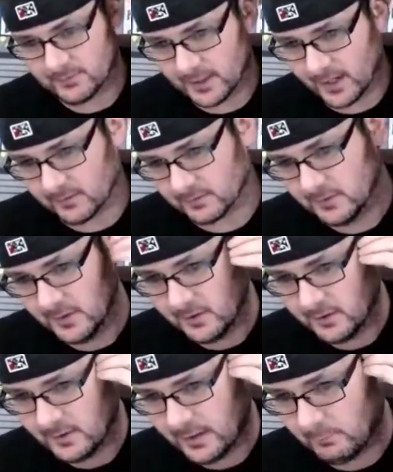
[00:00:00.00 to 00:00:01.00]
it. I don't.
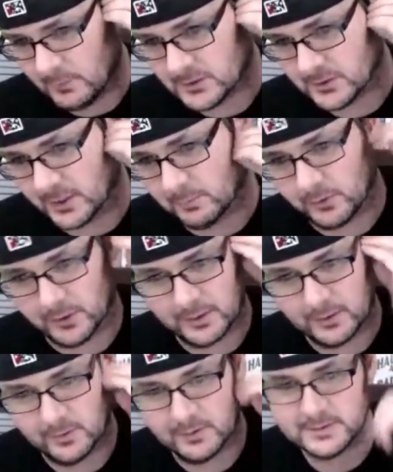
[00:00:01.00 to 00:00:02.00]
I'm going to try to plug it
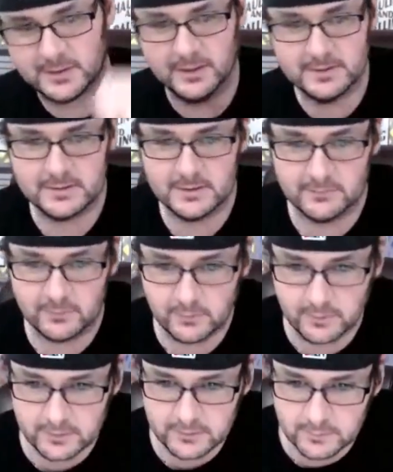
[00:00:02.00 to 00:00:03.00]
in one of these days and see if it
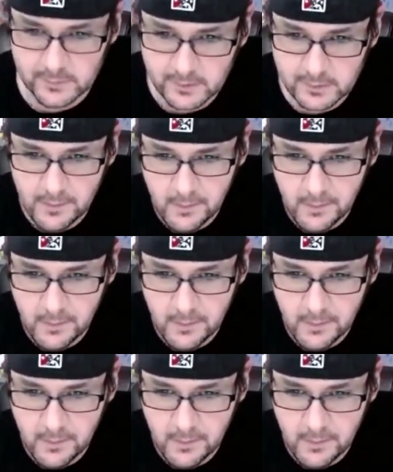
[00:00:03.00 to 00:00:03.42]
works. But